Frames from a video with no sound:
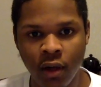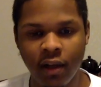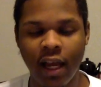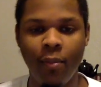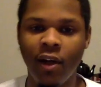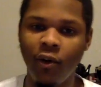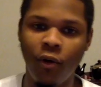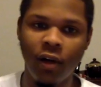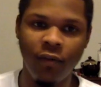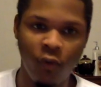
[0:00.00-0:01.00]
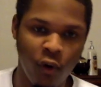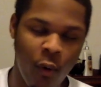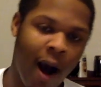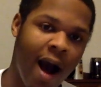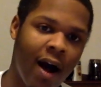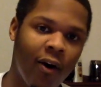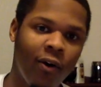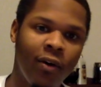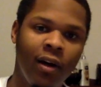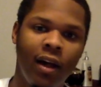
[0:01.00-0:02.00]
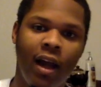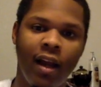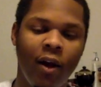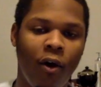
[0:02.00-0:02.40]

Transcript: They've been doing it for a while, and they